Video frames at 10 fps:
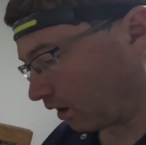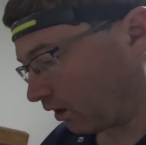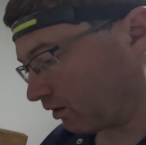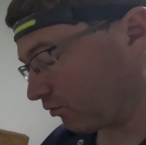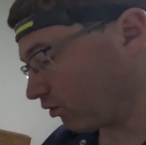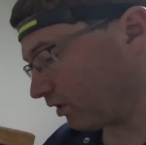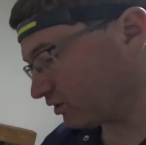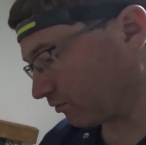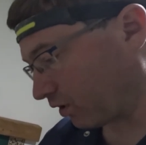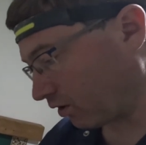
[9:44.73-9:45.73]
And they've got a
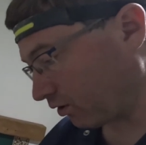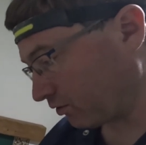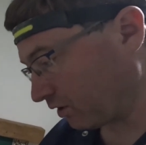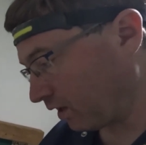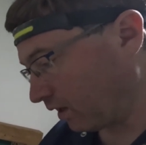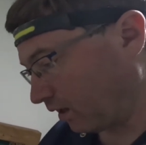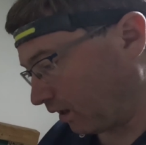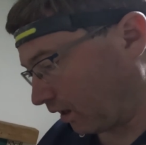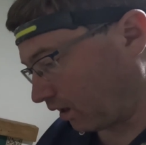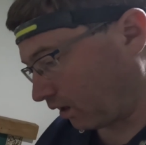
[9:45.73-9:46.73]
range of colours,
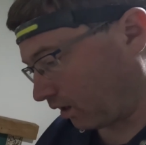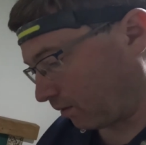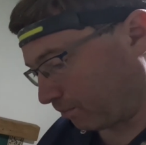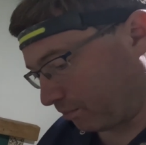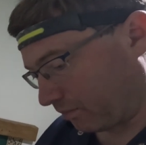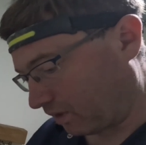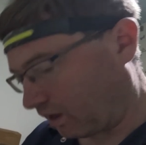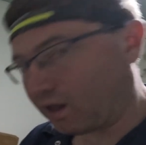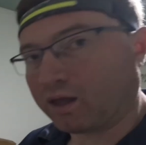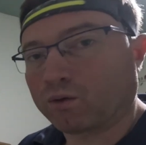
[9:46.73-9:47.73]

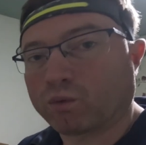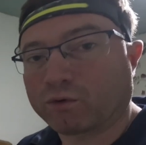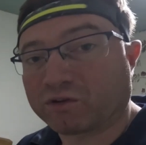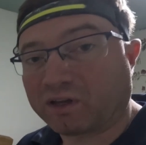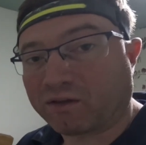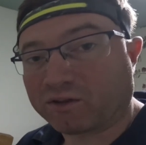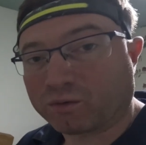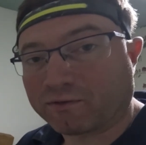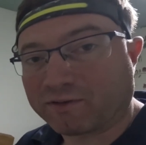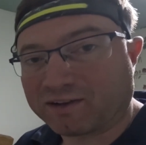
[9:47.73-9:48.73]
and we'll see how
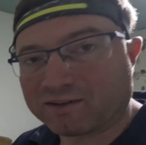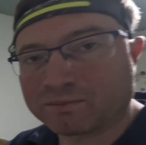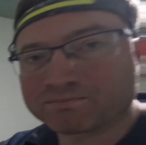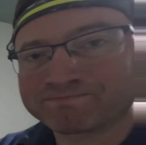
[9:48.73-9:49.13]
this one fits.